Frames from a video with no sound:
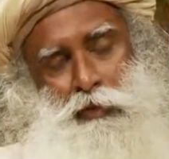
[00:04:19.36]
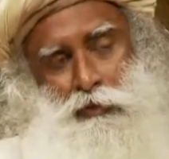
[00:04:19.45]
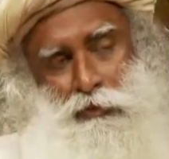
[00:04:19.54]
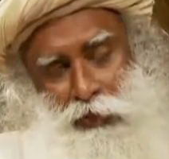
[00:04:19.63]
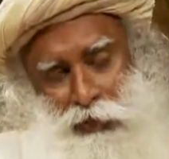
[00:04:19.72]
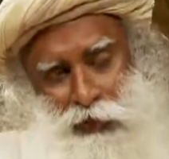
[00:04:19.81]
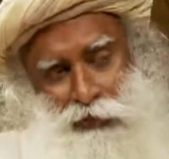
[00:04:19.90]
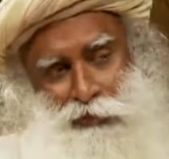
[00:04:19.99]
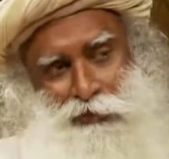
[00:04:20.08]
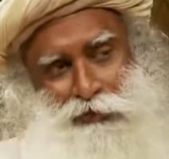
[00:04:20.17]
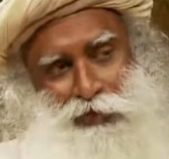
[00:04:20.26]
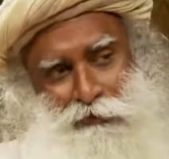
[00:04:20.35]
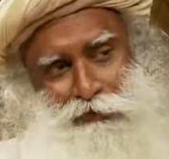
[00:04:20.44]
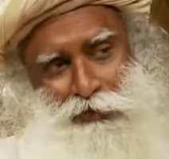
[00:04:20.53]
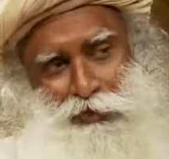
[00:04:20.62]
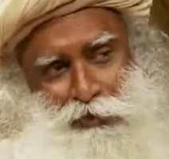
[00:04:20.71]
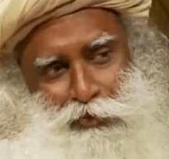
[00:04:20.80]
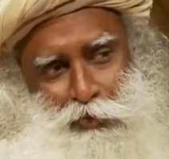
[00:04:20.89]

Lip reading: Today night, after this is